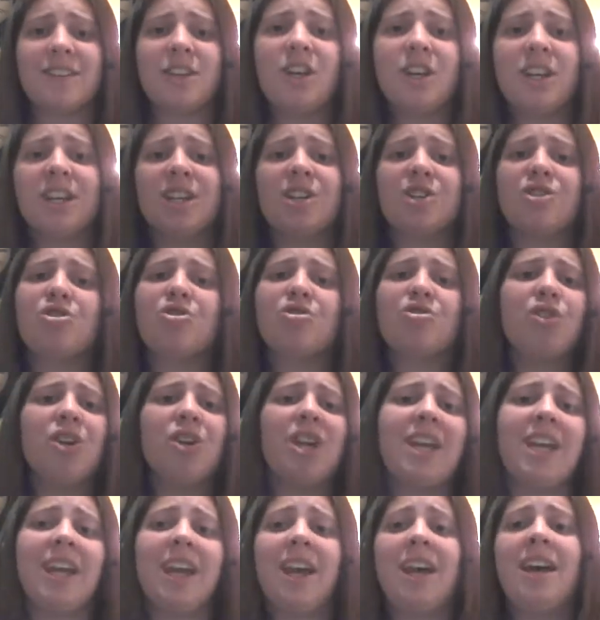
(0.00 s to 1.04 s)
Look at a
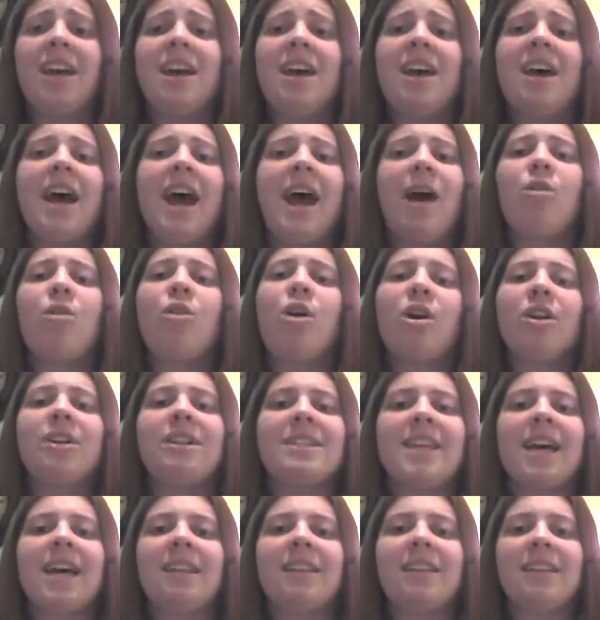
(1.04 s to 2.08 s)
tree. How long
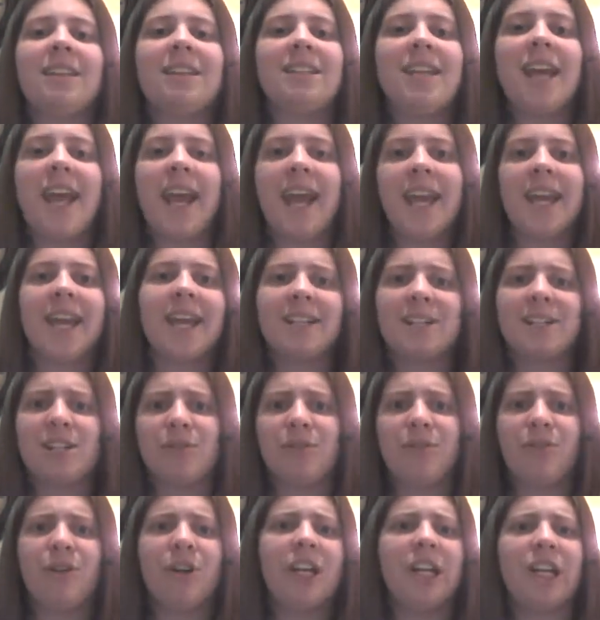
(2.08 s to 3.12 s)
does that thing take to
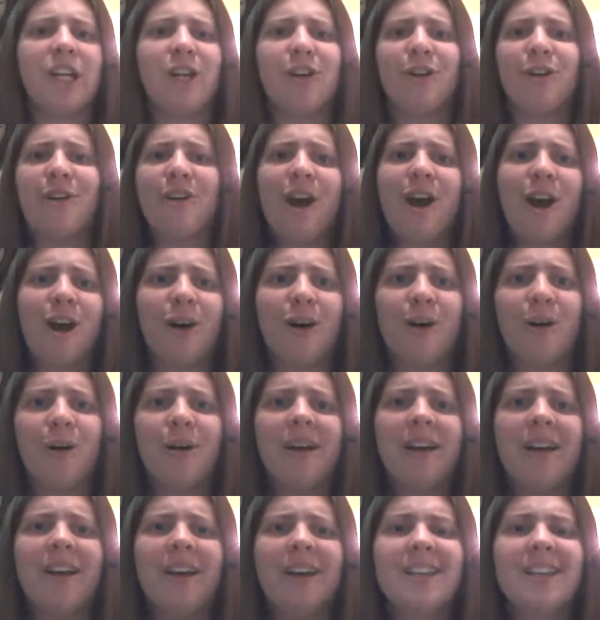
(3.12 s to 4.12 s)
frickin' grow?